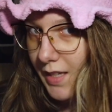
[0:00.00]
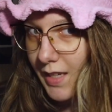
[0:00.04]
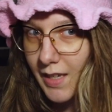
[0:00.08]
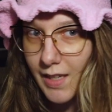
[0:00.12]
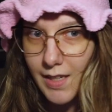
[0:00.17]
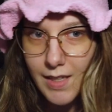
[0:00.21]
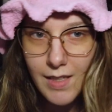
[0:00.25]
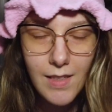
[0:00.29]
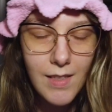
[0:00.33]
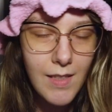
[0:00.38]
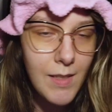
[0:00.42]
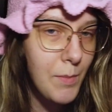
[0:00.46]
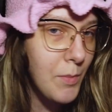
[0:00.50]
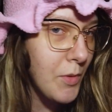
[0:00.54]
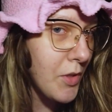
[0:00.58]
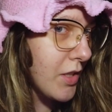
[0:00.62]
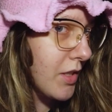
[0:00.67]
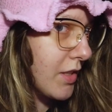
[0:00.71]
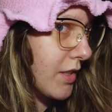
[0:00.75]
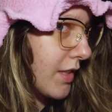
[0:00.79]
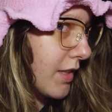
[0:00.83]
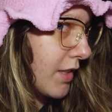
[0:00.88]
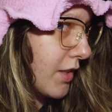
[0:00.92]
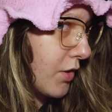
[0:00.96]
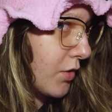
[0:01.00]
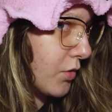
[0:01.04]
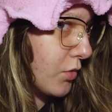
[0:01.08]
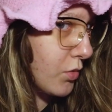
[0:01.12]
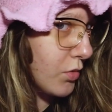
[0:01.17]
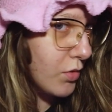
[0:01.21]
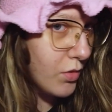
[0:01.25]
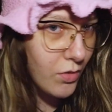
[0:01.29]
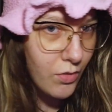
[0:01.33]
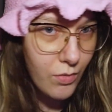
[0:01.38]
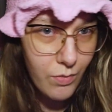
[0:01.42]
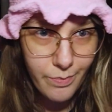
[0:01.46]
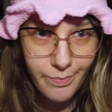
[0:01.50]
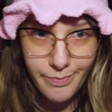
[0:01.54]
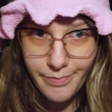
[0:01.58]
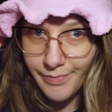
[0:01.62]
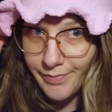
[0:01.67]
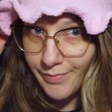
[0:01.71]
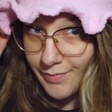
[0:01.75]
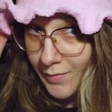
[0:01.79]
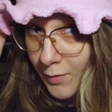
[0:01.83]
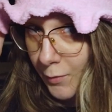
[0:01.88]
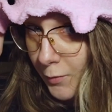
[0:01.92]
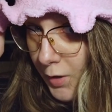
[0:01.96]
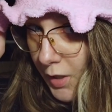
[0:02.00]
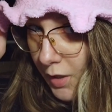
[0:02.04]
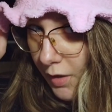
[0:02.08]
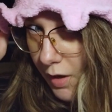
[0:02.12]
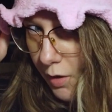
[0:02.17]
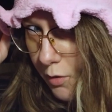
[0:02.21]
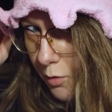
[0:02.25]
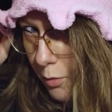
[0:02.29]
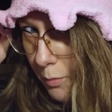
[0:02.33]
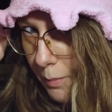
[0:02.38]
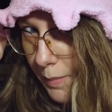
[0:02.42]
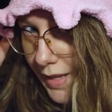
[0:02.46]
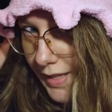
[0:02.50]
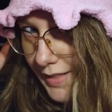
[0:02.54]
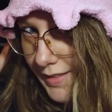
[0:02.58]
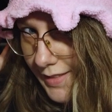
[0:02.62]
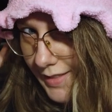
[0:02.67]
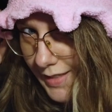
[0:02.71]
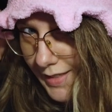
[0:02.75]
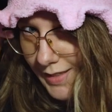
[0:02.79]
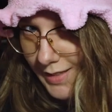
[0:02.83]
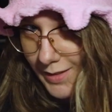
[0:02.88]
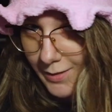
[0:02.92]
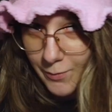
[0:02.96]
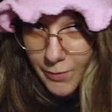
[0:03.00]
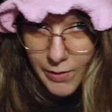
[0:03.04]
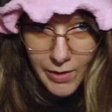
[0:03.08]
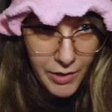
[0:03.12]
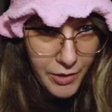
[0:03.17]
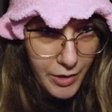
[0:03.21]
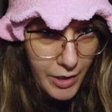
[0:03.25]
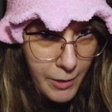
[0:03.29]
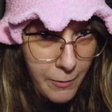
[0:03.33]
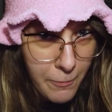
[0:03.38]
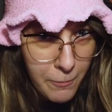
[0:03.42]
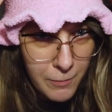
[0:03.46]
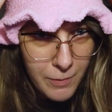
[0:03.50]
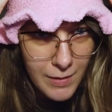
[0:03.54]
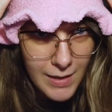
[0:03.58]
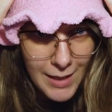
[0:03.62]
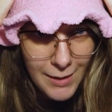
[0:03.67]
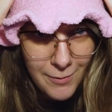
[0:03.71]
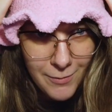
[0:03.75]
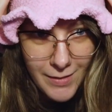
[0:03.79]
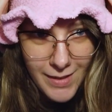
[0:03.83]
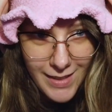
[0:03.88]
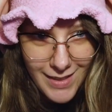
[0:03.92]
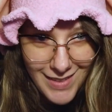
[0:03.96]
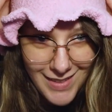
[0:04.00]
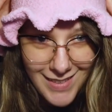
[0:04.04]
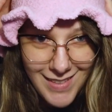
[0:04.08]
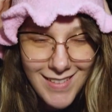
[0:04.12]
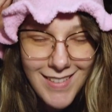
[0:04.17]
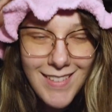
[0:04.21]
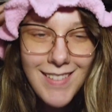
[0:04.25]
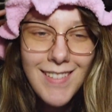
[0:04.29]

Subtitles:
nice, pretty cute, very romantic, very fluffy.